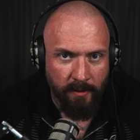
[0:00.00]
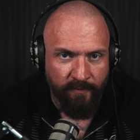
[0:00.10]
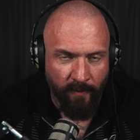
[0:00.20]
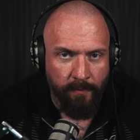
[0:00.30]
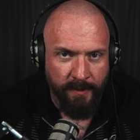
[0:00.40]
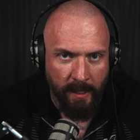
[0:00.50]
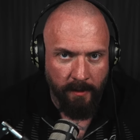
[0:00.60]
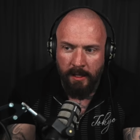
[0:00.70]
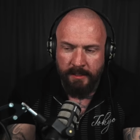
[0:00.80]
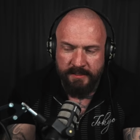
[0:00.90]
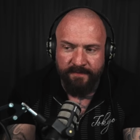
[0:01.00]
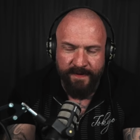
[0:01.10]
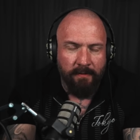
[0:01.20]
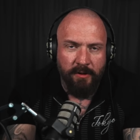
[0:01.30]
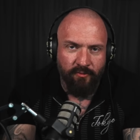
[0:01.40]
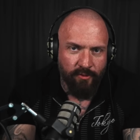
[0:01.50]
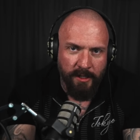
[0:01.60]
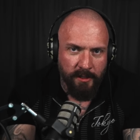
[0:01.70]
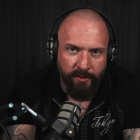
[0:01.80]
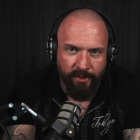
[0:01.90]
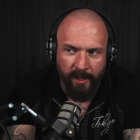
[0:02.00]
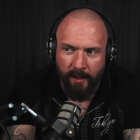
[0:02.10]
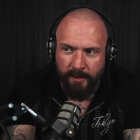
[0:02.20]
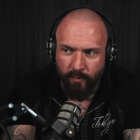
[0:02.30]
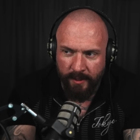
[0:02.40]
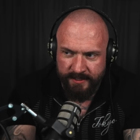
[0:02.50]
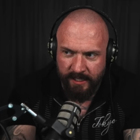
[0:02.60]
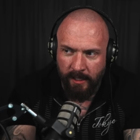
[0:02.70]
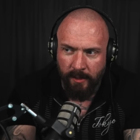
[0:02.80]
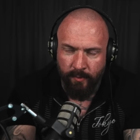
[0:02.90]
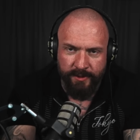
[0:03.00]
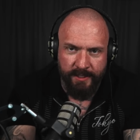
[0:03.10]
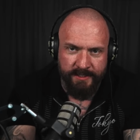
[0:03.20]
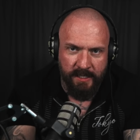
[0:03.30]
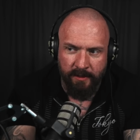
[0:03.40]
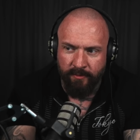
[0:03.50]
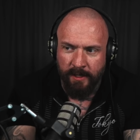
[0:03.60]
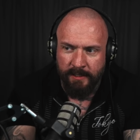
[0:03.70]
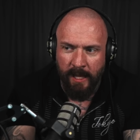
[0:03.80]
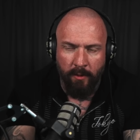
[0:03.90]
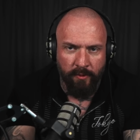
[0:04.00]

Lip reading: from that. And it's a very real thing, and we're seeing it with this kid right now,